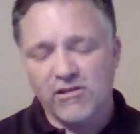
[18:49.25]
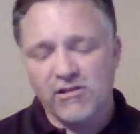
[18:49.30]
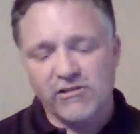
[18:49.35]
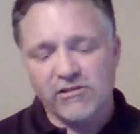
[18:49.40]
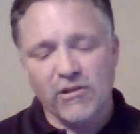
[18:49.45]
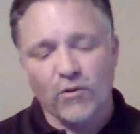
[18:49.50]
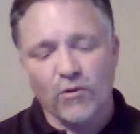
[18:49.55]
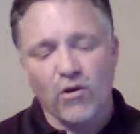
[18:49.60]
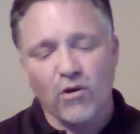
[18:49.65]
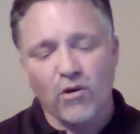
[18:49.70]

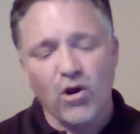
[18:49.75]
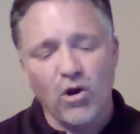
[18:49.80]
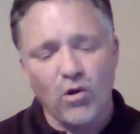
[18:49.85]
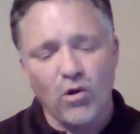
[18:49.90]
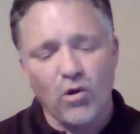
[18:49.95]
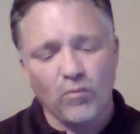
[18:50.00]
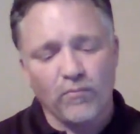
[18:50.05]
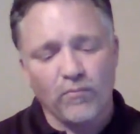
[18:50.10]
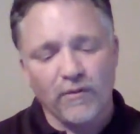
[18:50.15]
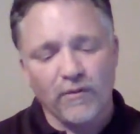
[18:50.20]
So
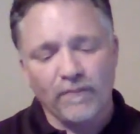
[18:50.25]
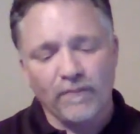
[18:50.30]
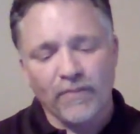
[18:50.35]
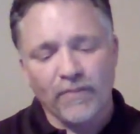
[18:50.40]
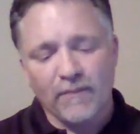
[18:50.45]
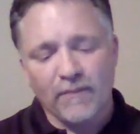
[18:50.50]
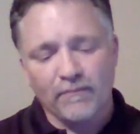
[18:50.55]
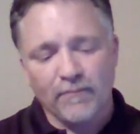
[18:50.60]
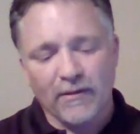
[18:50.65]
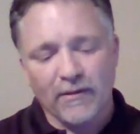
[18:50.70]
hope,
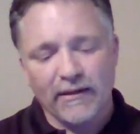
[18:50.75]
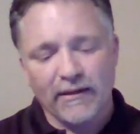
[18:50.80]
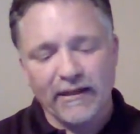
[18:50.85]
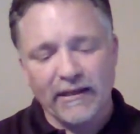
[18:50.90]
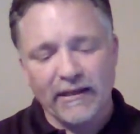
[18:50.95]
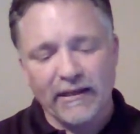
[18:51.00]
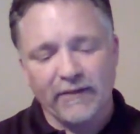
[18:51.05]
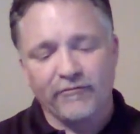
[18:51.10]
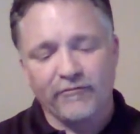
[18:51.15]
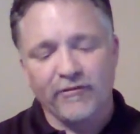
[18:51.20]

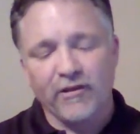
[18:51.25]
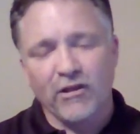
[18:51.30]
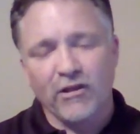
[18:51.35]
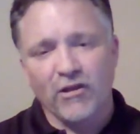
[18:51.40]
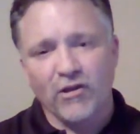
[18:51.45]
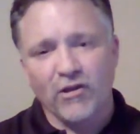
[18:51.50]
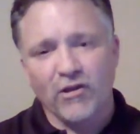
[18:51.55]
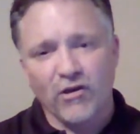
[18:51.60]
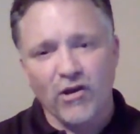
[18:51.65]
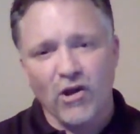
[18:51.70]
belief,
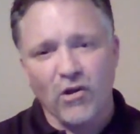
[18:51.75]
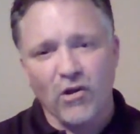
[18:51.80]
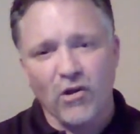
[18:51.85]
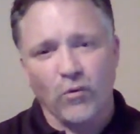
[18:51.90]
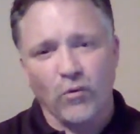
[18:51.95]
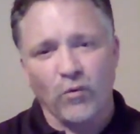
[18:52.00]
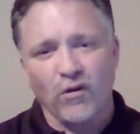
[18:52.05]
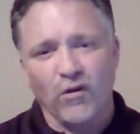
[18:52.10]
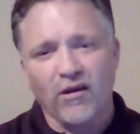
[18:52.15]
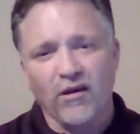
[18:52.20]

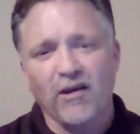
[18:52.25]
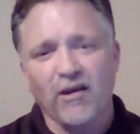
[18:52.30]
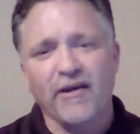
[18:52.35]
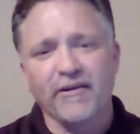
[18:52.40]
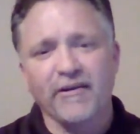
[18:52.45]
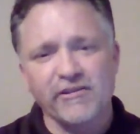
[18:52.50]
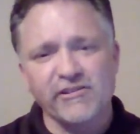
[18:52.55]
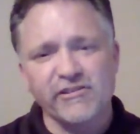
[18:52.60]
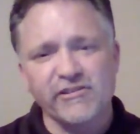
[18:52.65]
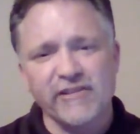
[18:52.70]
know,
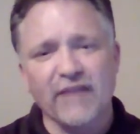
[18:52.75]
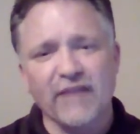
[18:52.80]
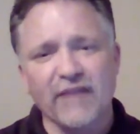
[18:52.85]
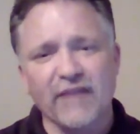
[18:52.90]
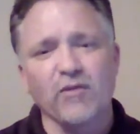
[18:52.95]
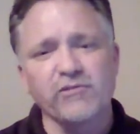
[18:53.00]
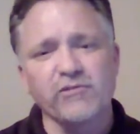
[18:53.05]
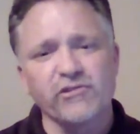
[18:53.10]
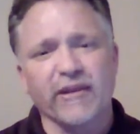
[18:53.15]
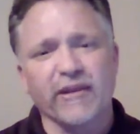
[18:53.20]

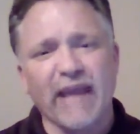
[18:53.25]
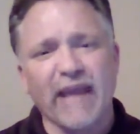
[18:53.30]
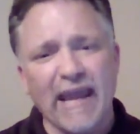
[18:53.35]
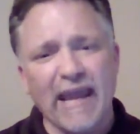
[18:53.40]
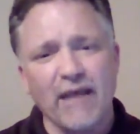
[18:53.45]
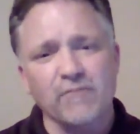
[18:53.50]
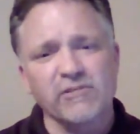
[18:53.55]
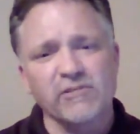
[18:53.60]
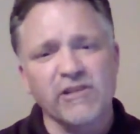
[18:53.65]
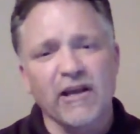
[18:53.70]
understand those are
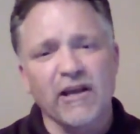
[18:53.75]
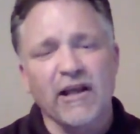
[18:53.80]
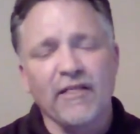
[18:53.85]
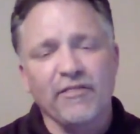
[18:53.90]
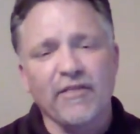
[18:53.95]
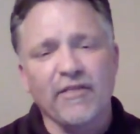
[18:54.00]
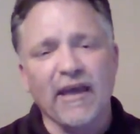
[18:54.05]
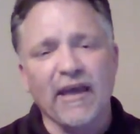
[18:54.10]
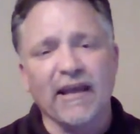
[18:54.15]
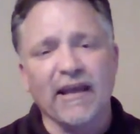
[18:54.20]
camps
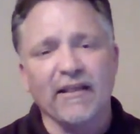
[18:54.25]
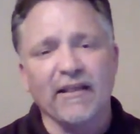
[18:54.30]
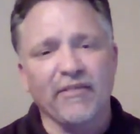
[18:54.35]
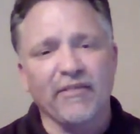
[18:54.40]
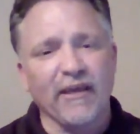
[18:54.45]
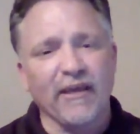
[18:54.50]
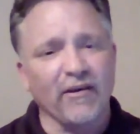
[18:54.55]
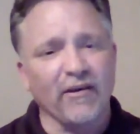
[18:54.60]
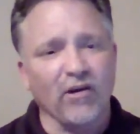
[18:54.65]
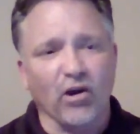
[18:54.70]

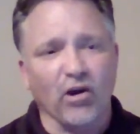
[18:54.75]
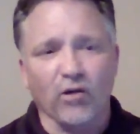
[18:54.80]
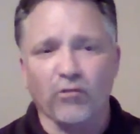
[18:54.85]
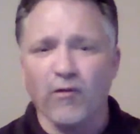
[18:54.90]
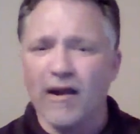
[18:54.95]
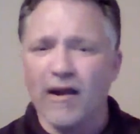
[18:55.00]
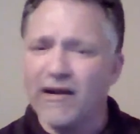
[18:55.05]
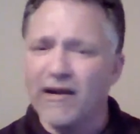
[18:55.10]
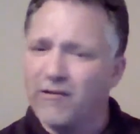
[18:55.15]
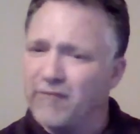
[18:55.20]
that are
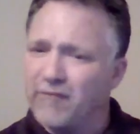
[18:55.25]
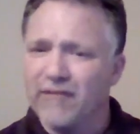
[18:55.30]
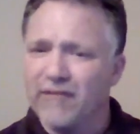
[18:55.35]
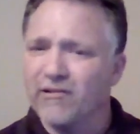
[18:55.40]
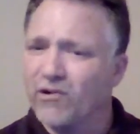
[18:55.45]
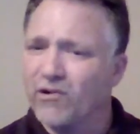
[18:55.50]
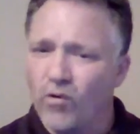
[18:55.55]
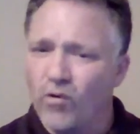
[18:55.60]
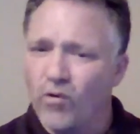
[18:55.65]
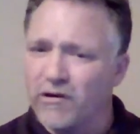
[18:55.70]
right around
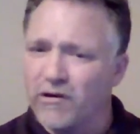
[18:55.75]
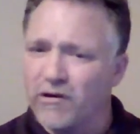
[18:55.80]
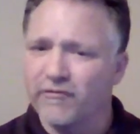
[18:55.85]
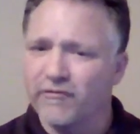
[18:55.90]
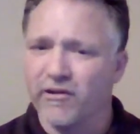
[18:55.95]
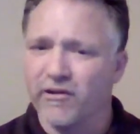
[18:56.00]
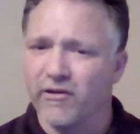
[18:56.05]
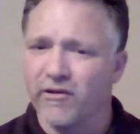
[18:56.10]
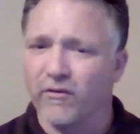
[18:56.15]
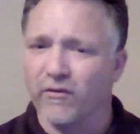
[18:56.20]
the corner
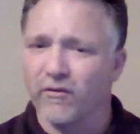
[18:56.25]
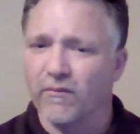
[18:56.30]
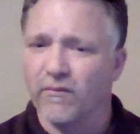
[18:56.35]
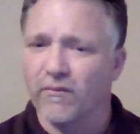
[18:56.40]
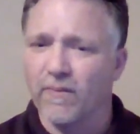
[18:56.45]
for you.